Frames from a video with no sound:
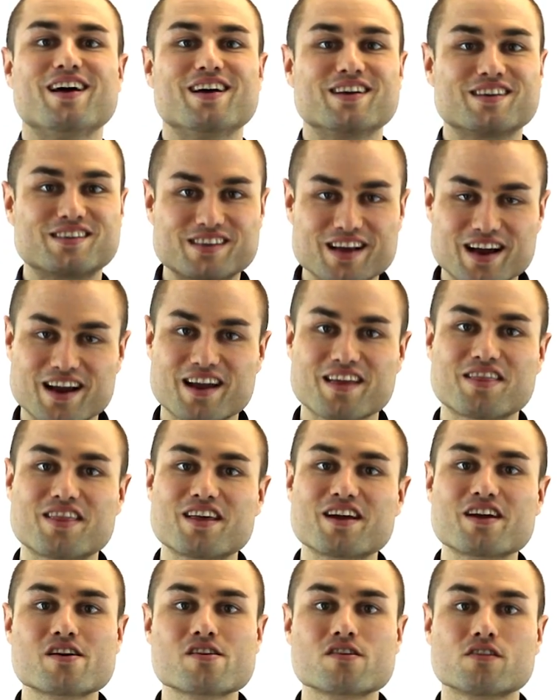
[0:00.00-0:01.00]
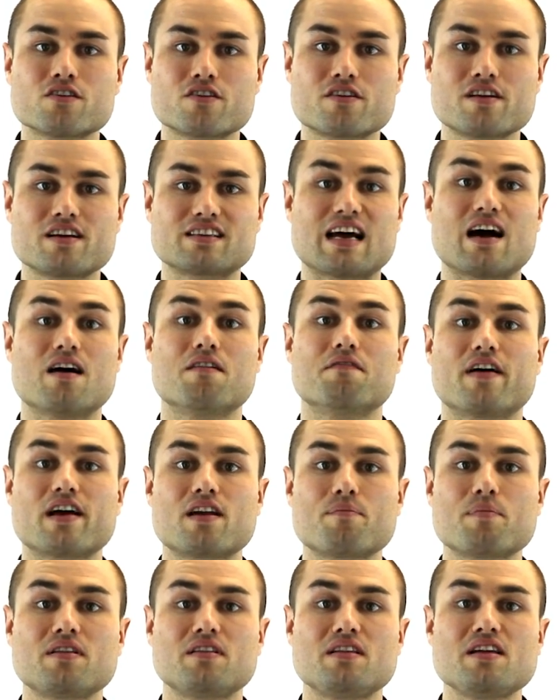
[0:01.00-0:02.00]
Second thing you learn is how
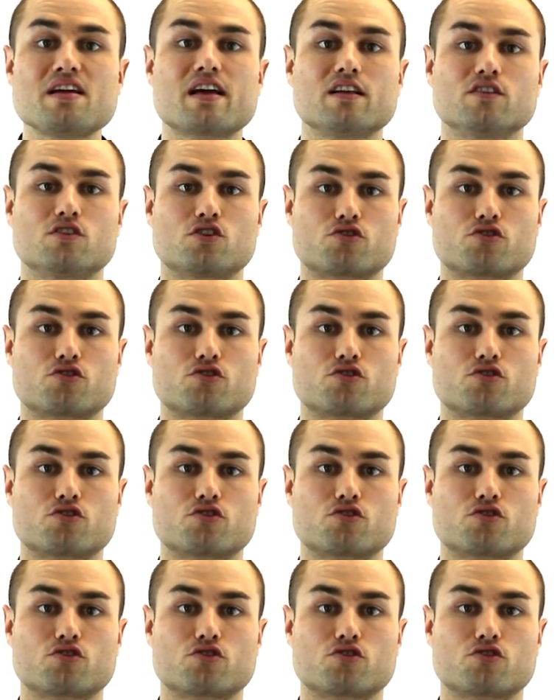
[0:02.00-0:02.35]
vitamin D can